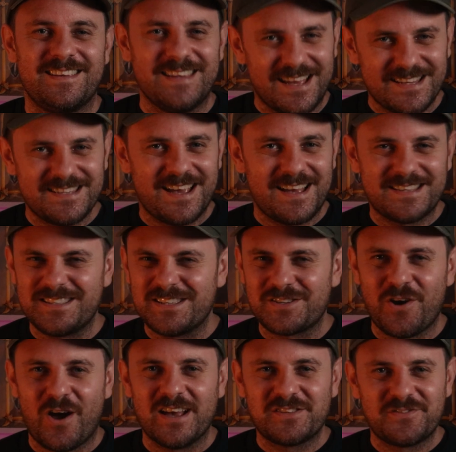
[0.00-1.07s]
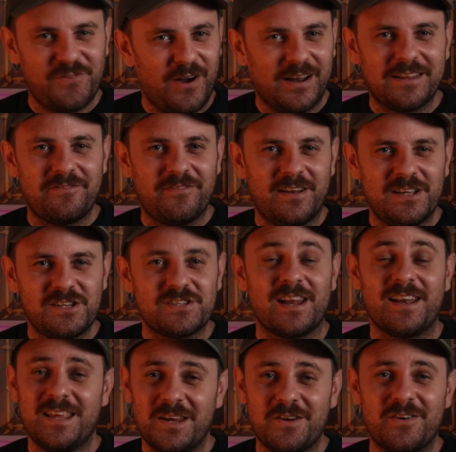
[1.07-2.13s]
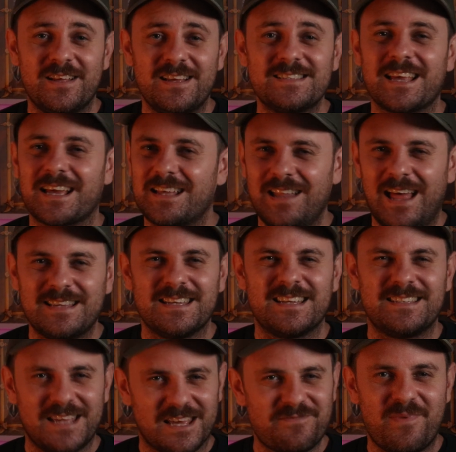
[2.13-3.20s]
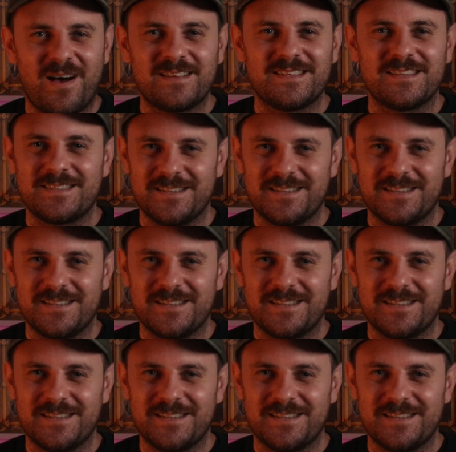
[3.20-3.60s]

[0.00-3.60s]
Yes, this guy is finally finished, and here it is, a classic Deathmaster